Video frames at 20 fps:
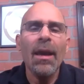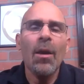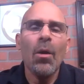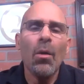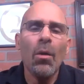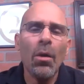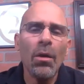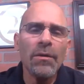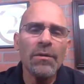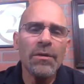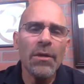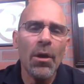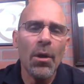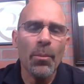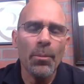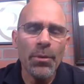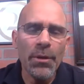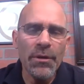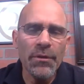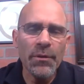Also,
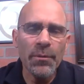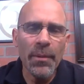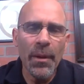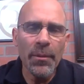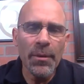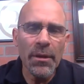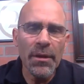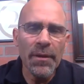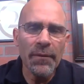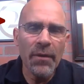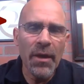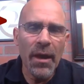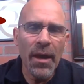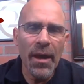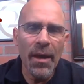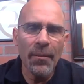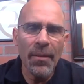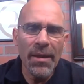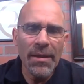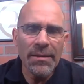please remember to leave
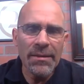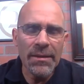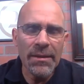comments